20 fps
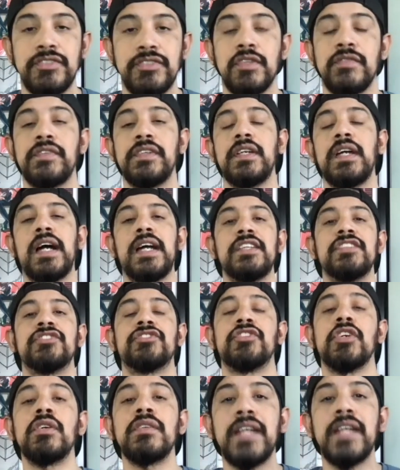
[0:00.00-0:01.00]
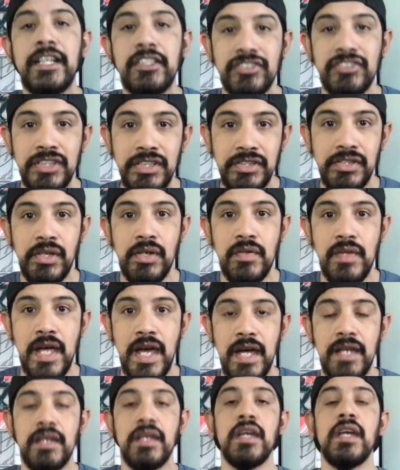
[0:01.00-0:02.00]
So, if you guys don't actually know
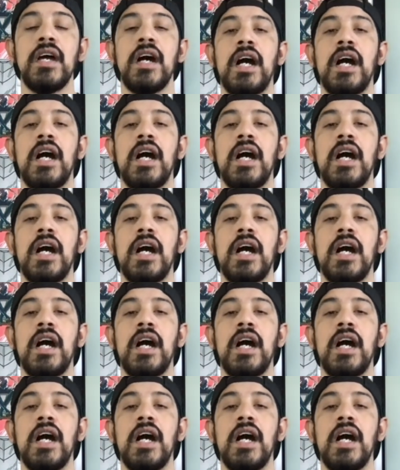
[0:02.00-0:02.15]
that,